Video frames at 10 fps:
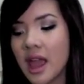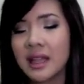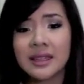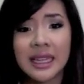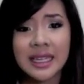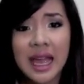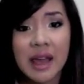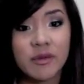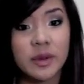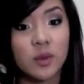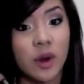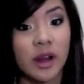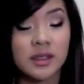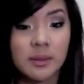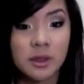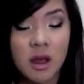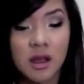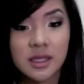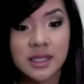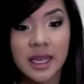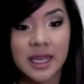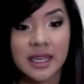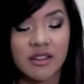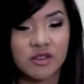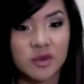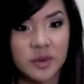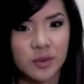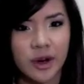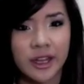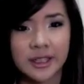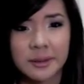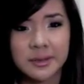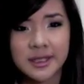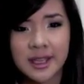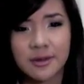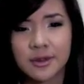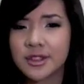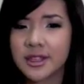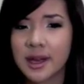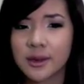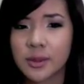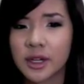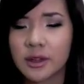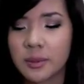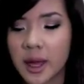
Lately, I haven't been wearing lip gloss, and I've just been wearing lipstick, which is kind of weird.